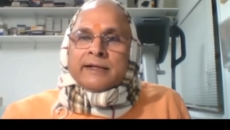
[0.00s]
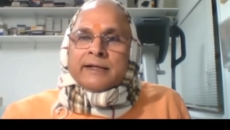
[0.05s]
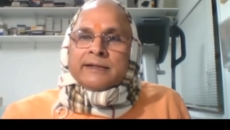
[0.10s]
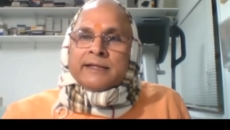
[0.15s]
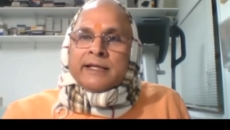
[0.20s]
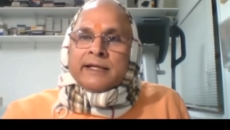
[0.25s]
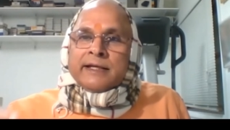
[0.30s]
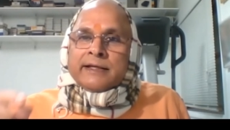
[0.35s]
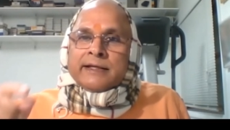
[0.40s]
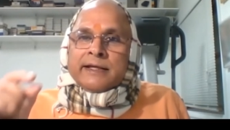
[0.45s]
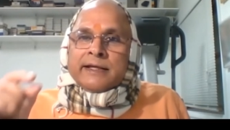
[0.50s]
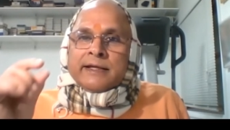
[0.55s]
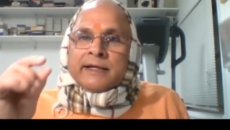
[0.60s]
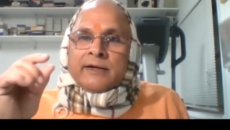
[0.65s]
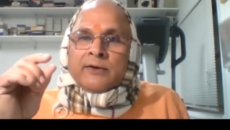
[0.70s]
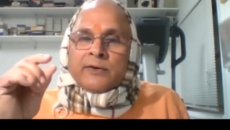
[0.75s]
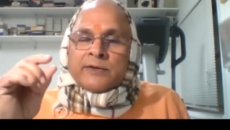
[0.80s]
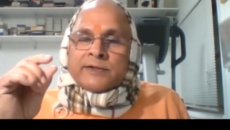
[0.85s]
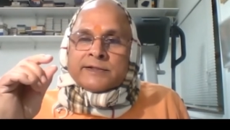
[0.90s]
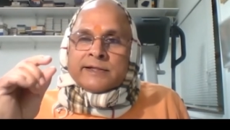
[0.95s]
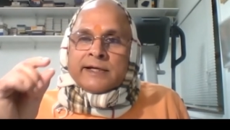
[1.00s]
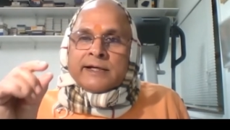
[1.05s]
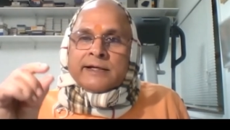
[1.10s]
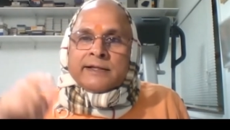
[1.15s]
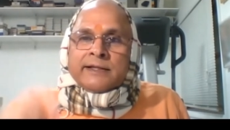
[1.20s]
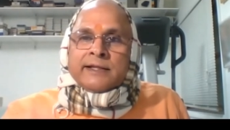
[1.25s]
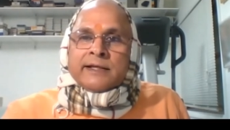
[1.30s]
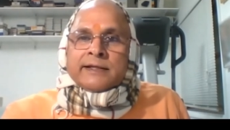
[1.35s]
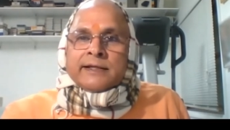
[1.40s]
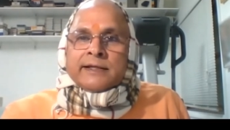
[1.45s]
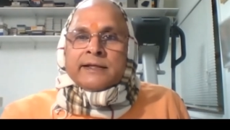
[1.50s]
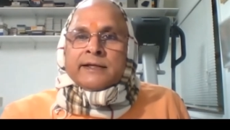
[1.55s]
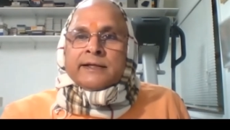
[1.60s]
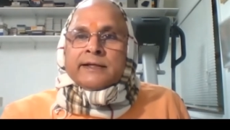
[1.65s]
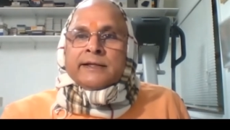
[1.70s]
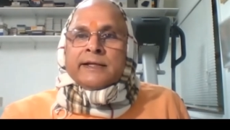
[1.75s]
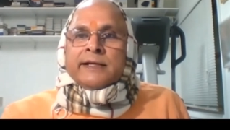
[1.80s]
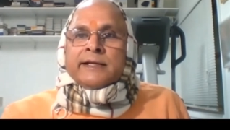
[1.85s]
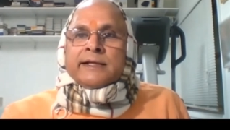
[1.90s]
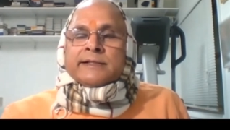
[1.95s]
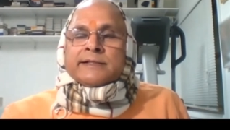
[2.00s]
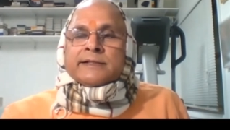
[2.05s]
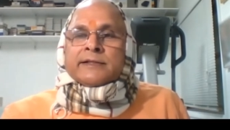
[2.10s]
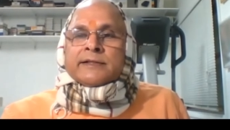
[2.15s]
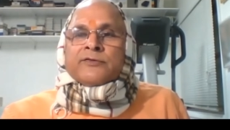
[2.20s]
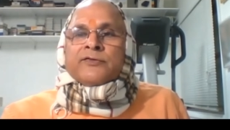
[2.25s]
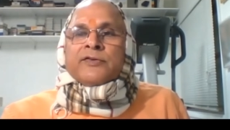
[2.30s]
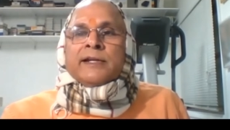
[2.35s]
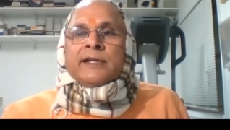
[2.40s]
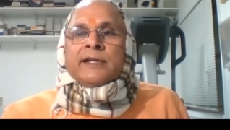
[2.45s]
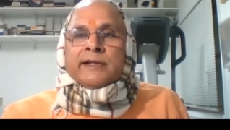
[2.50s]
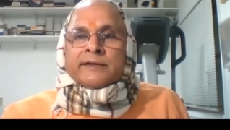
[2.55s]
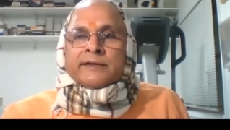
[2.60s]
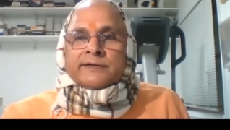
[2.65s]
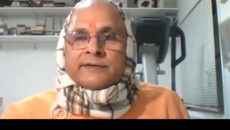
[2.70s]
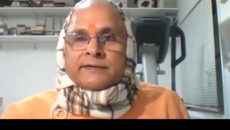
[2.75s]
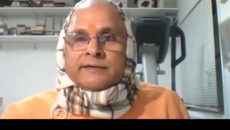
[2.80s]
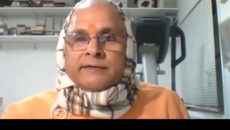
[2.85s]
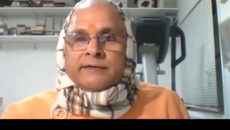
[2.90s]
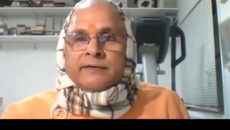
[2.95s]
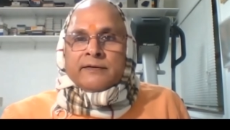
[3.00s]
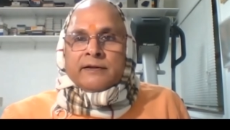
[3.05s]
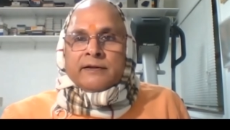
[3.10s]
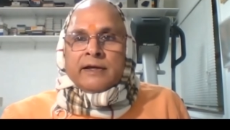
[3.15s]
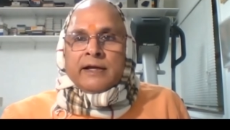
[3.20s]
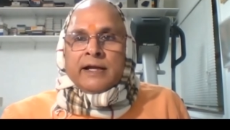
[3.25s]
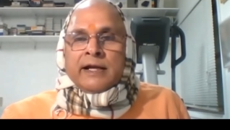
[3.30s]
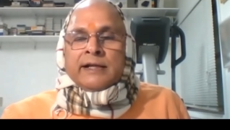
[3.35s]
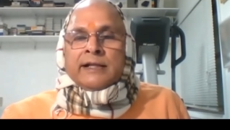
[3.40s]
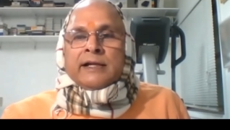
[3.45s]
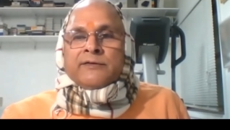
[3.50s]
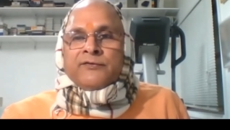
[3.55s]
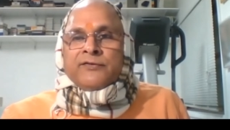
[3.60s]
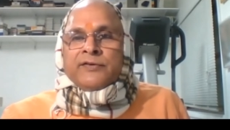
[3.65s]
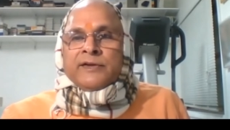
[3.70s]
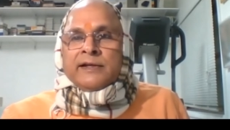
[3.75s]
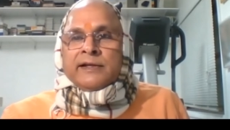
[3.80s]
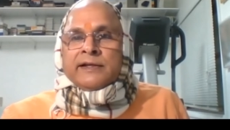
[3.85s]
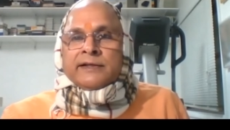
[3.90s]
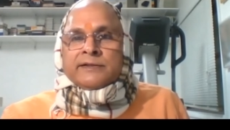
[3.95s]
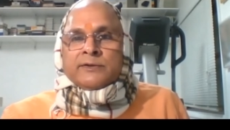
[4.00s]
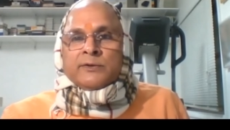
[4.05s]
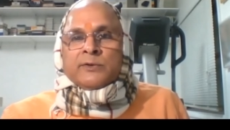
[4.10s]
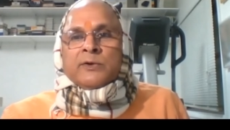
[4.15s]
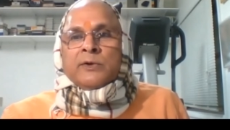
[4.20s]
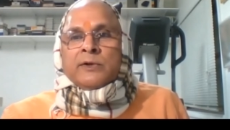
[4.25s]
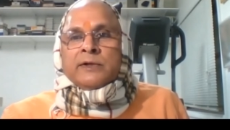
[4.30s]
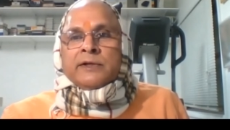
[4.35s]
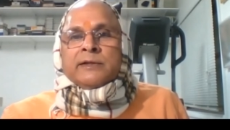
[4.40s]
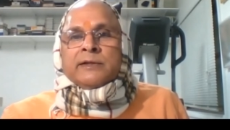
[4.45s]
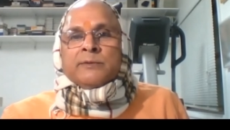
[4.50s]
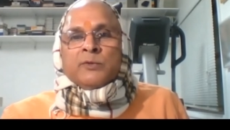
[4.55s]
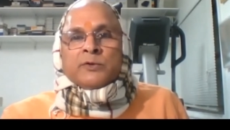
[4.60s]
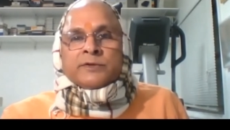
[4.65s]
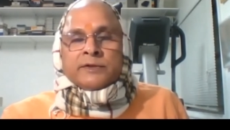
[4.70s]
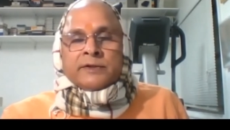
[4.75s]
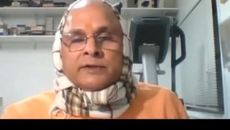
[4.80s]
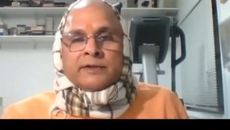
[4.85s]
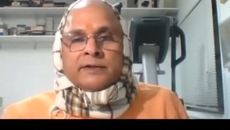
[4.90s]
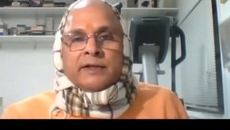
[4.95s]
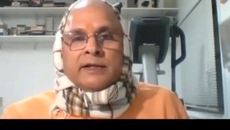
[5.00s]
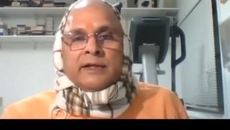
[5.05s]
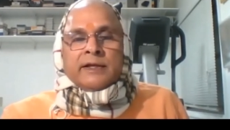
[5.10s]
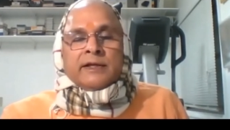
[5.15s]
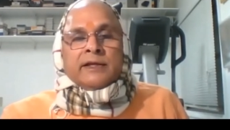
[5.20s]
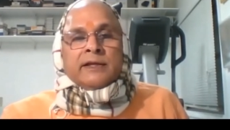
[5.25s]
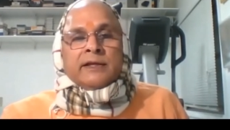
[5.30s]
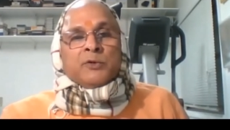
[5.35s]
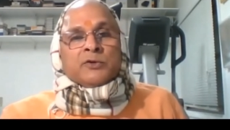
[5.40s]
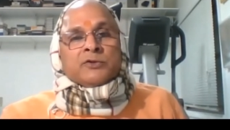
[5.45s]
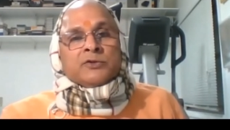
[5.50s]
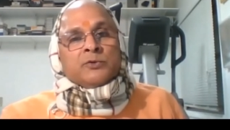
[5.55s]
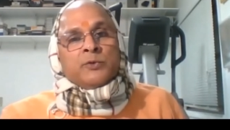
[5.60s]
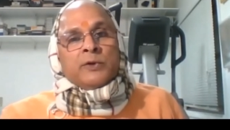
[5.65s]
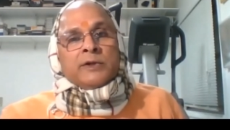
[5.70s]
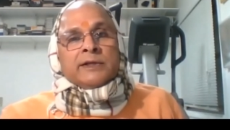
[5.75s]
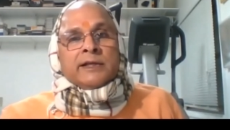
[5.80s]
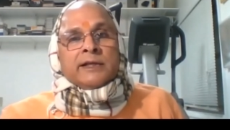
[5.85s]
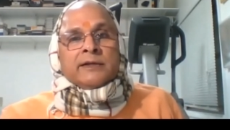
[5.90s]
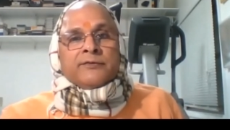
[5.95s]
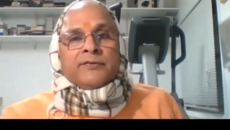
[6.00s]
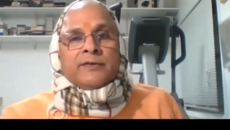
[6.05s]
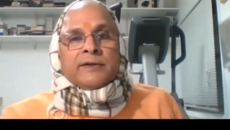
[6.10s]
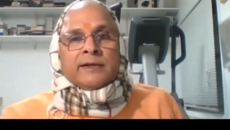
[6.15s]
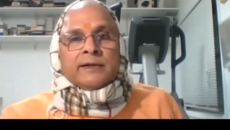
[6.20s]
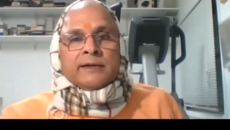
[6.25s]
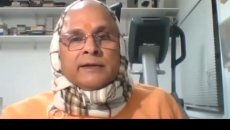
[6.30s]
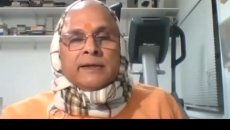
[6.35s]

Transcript: Thinking, constant thinking creates feelings. And that feelings are called emotion. Emotion one can feel.